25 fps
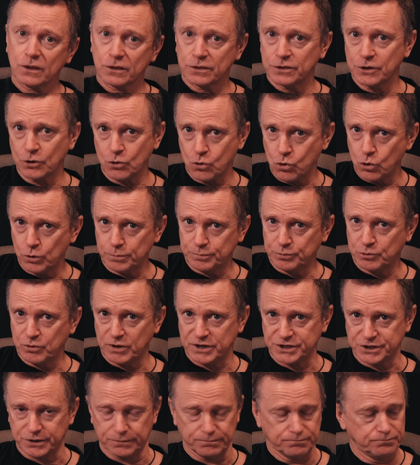The chord
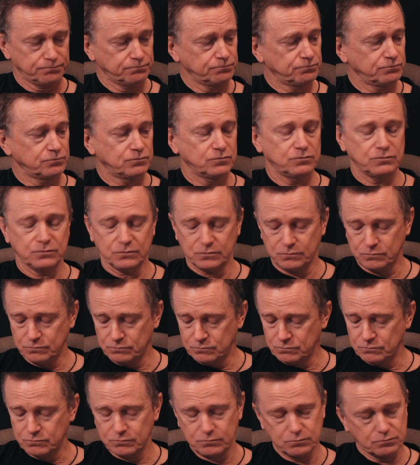progression.
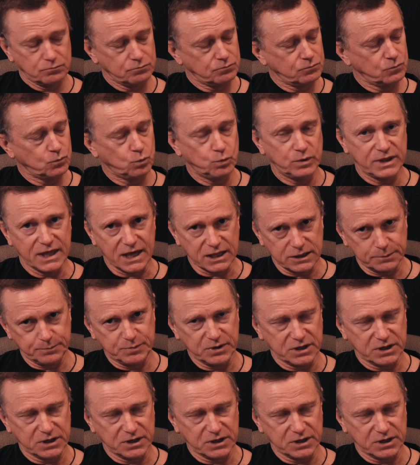Without the